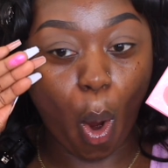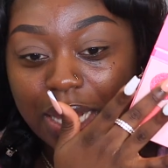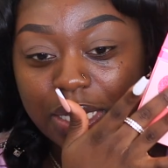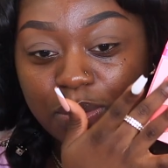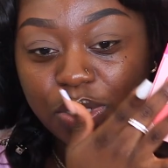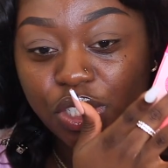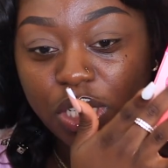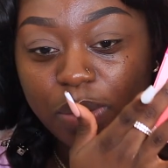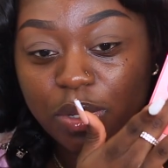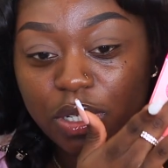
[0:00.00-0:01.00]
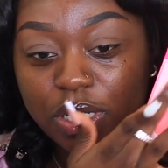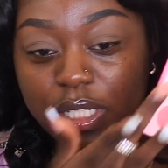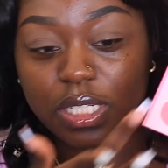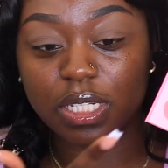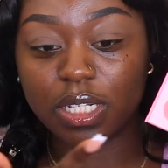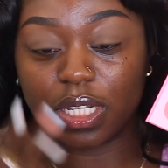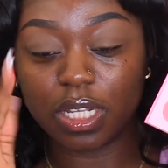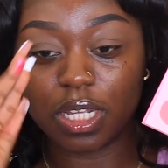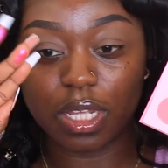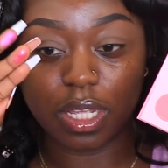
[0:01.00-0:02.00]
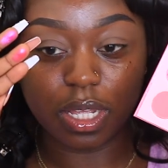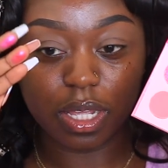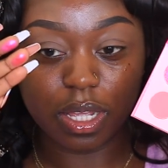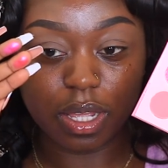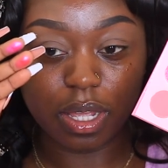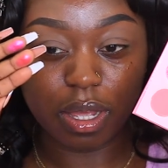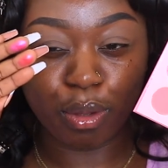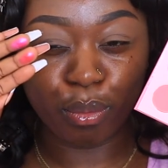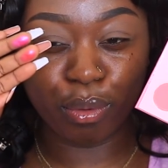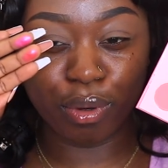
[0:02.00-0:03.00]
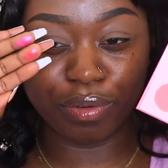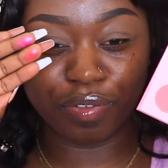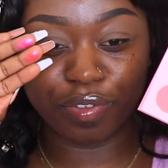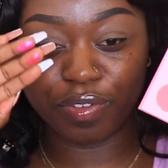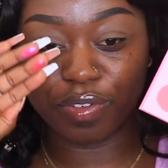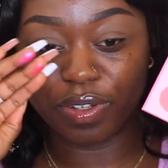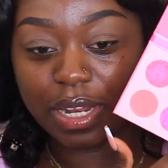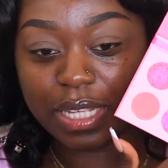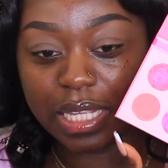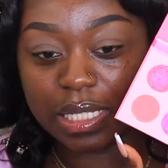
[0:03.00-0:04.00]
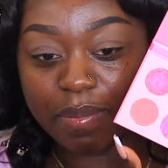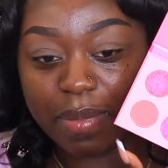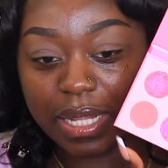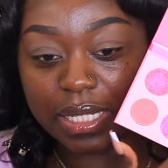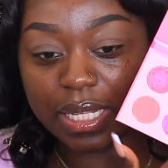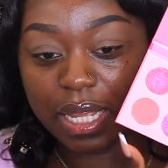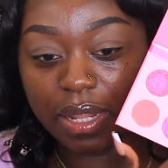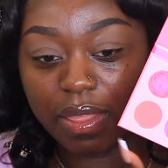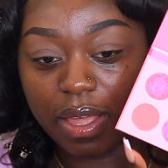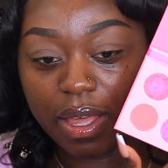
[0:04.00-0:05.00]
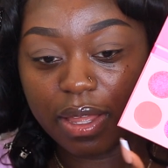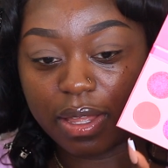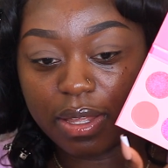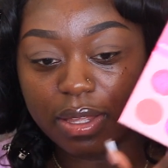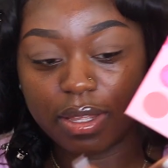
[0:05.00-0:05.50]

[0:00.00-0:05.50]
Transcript: That's some shimmers. Oof, let's get some mattes in there.